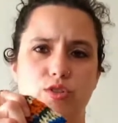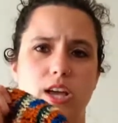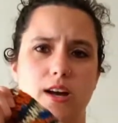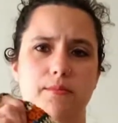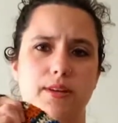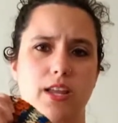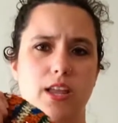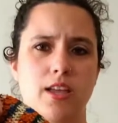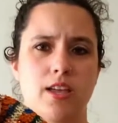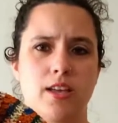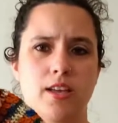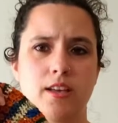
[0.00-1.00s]
how many
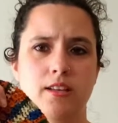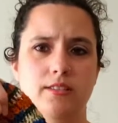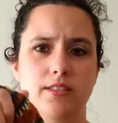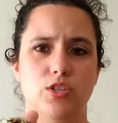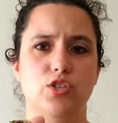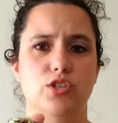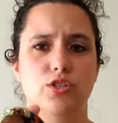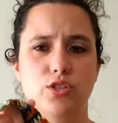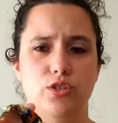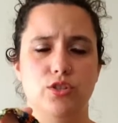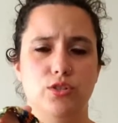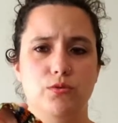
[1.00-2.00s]
stitches
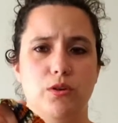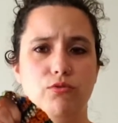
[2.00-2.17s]
to do.